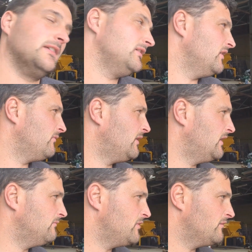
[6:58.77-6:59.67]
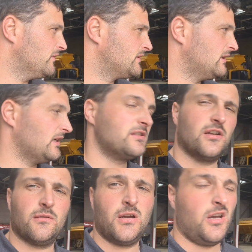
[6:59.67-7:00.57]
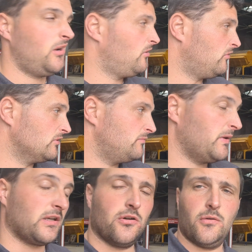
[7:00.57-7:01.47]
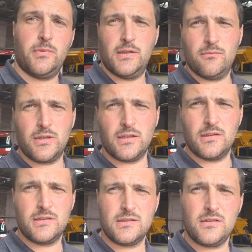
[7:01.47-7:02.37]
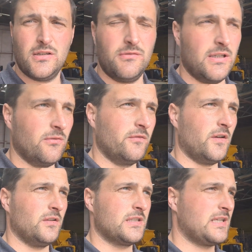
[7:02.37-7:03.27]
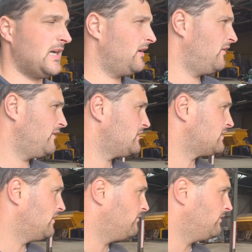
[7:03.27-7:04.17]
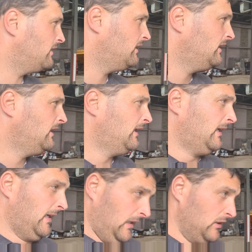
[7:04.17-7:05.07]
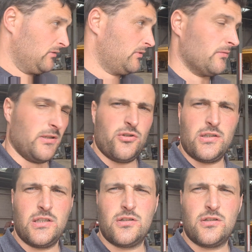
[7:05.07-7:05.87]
you know, and then move on to the next job, or just pick it up and then we can, you know, deal with it on site of it. So should be some interesting